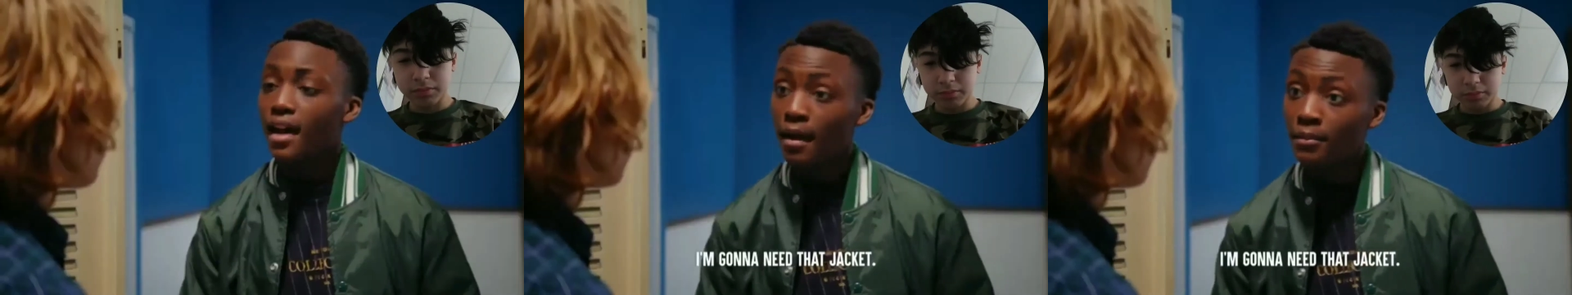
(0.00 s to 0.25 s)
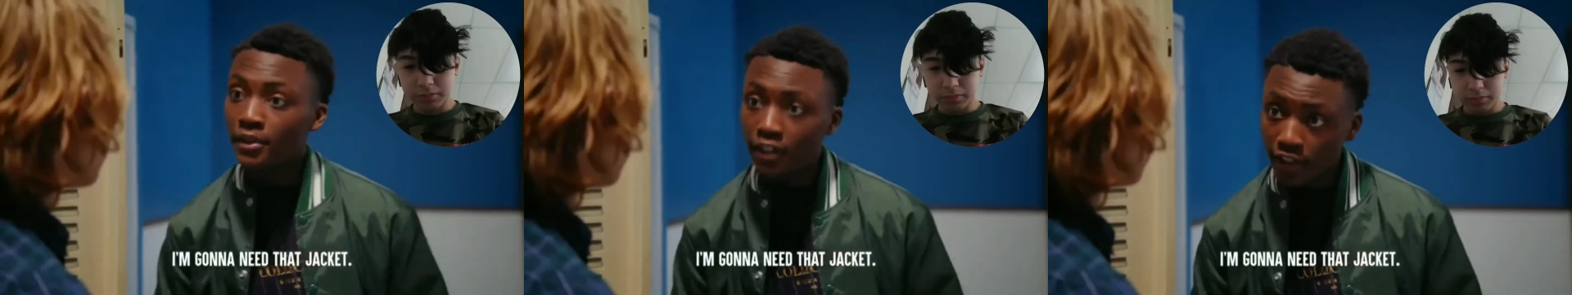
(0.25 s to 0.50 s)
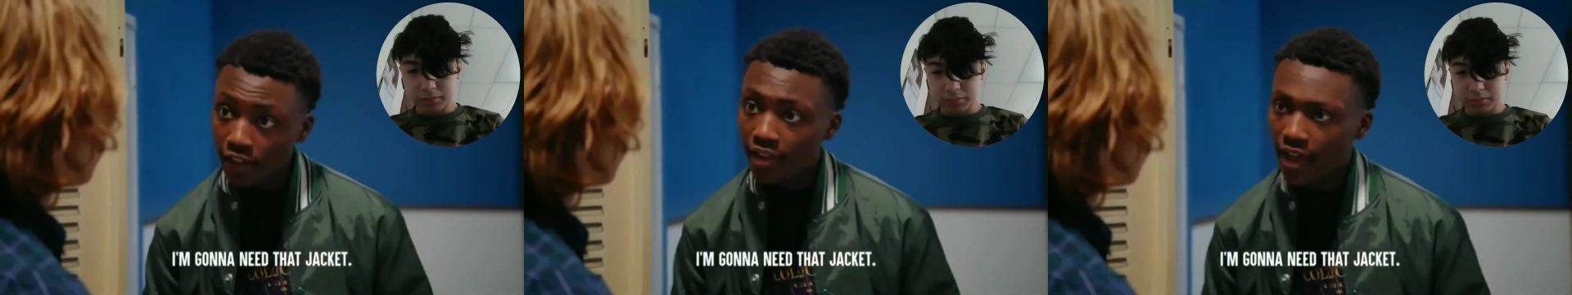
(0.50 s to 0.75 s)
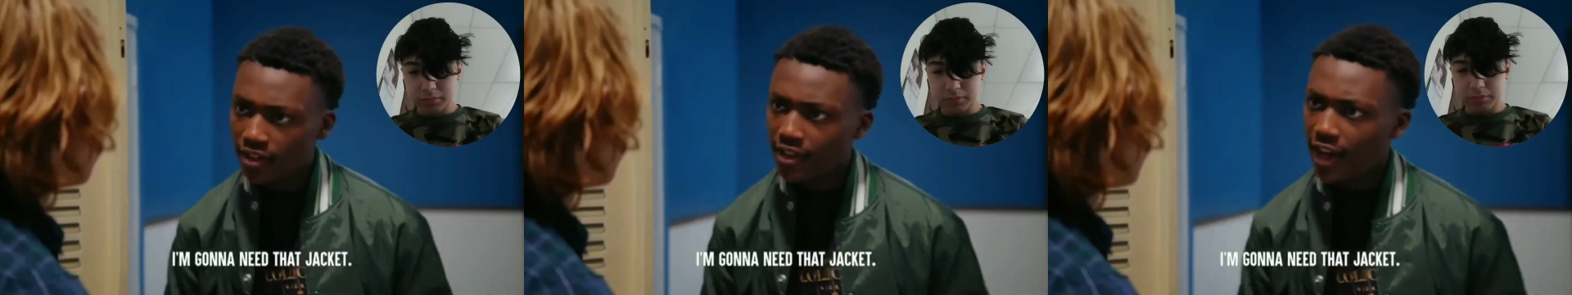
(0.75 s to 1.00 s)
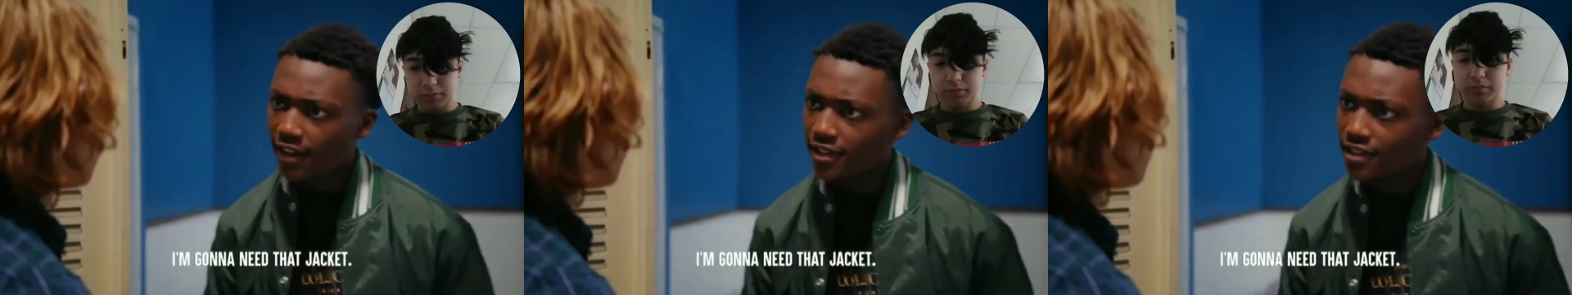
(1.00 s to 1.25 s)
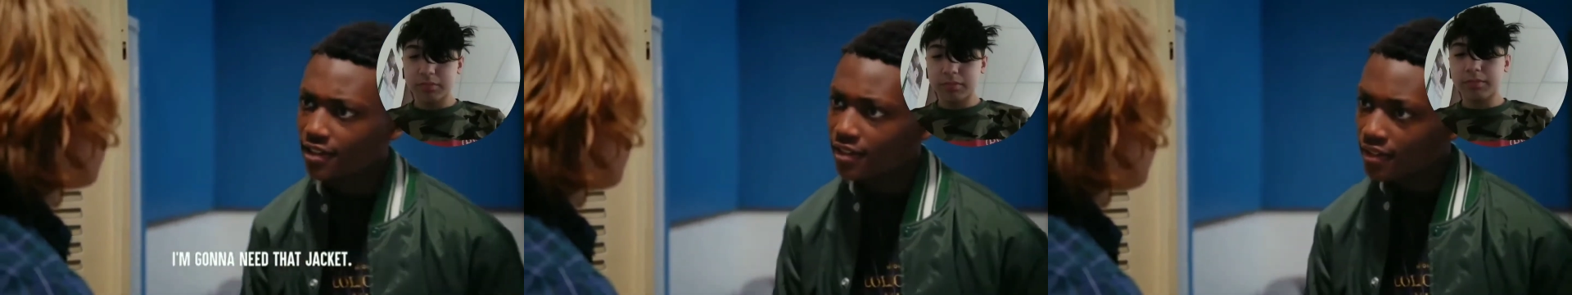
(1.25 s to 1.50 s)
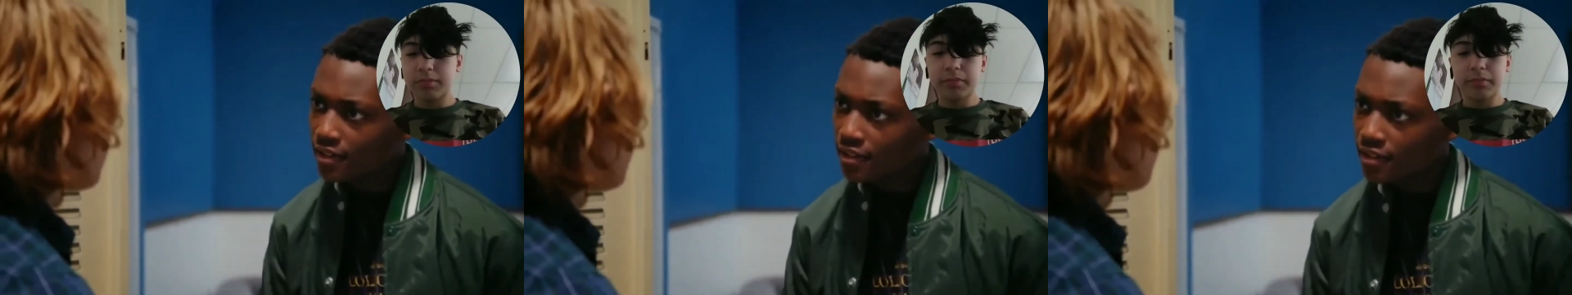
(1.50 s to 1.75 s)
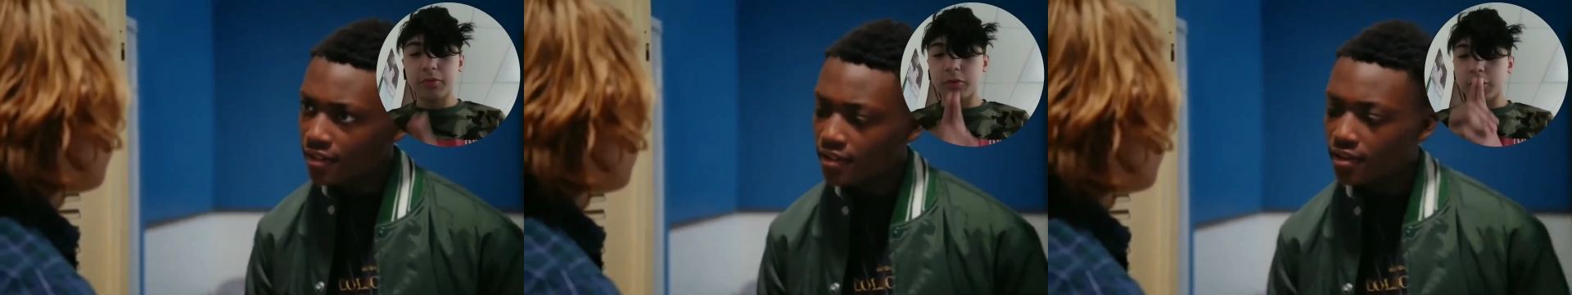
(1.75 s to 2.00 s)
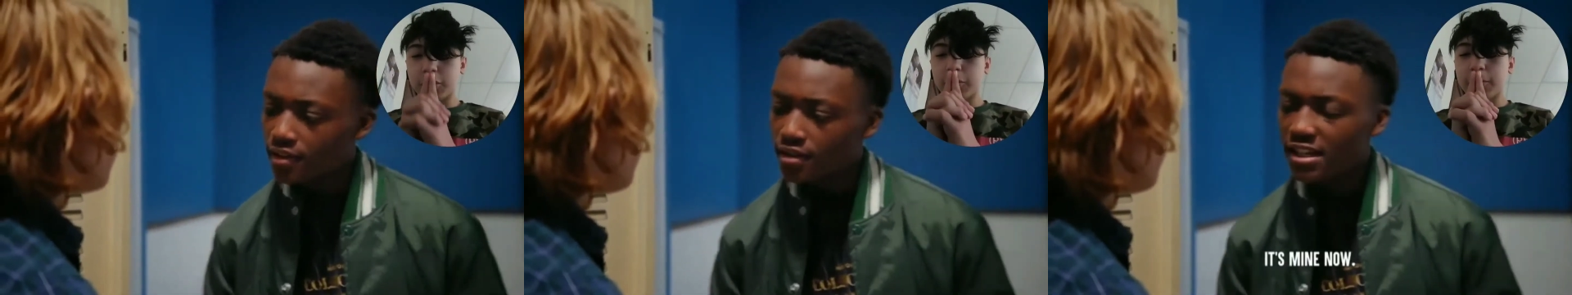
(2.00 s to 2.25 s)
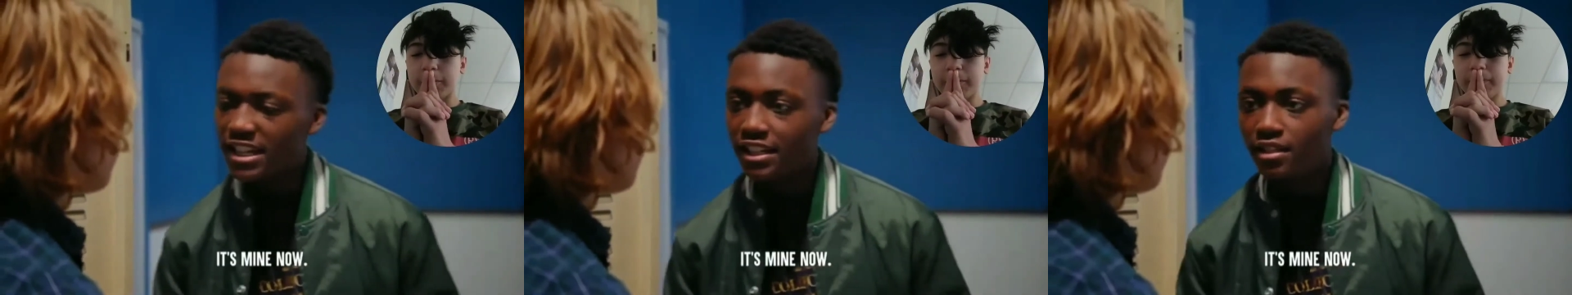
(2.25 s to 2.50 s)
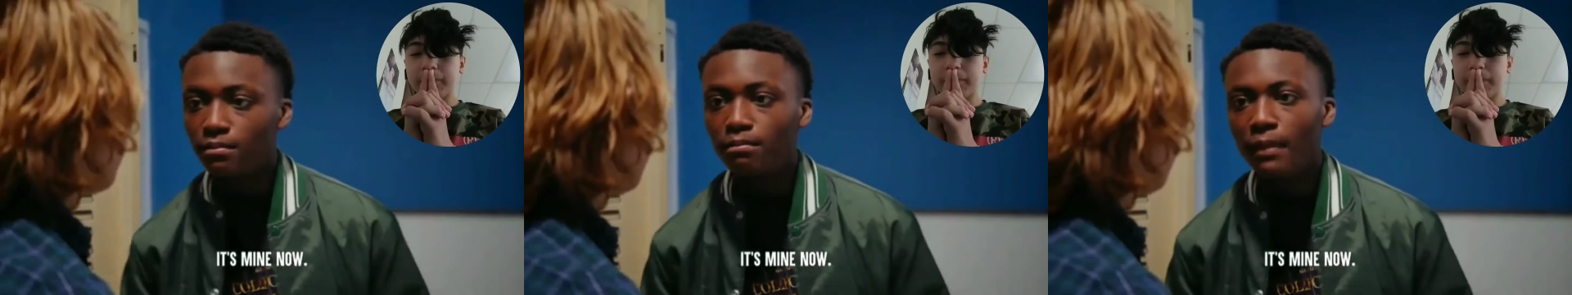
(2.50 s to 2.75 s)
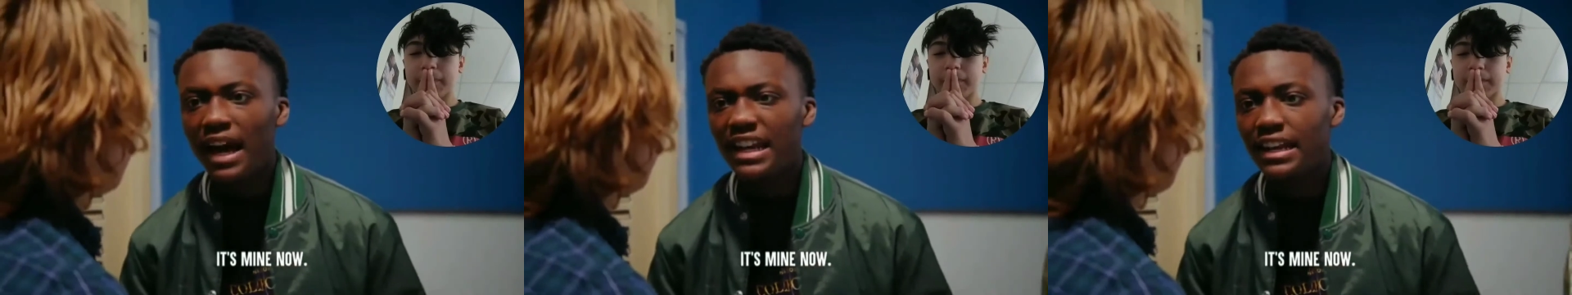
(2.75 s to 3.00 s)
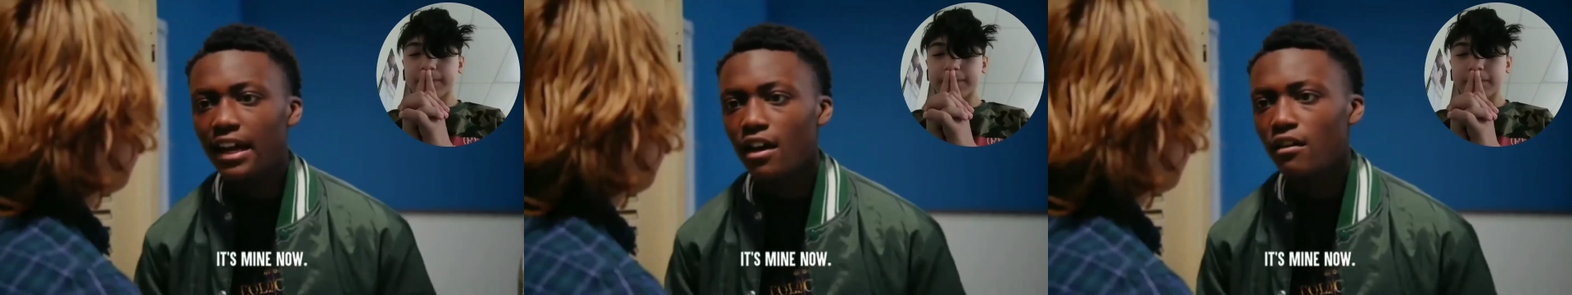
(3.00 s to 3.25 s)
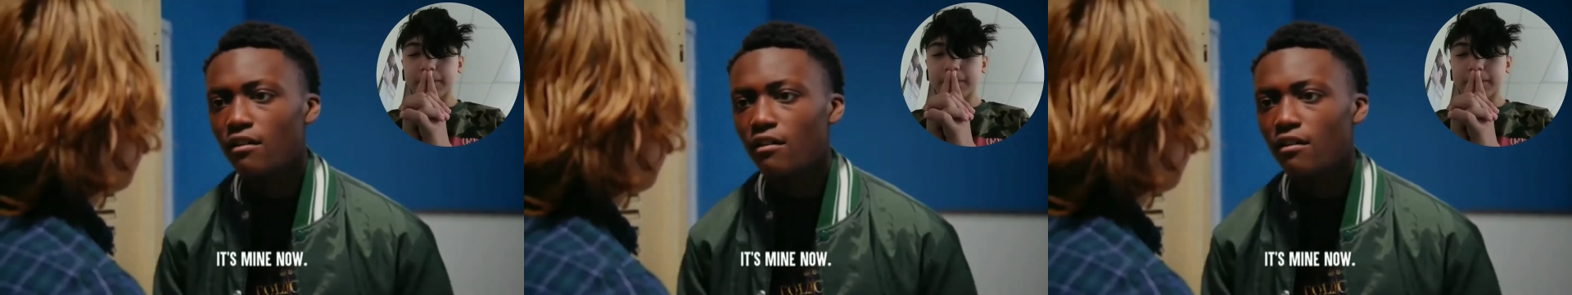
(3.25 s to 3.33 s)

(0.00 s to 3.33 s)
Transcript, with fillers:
Speaker 1: I'm going to need that jacket. There you go. It's mine now.